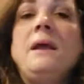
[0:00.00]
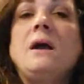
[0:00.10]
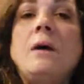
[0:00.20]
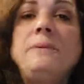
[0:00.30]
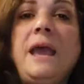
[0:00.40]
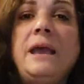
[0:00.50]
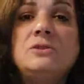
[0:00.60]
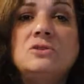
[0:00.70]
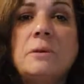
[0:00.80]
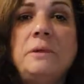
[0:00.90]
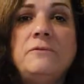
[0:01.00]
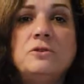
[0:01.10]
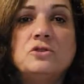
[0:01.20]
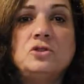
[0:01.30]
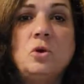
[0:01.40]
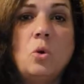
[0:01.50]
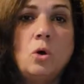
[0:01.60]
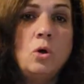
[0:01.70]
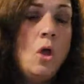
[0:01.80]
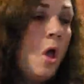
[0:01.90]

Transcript: make cupcakes or something for school,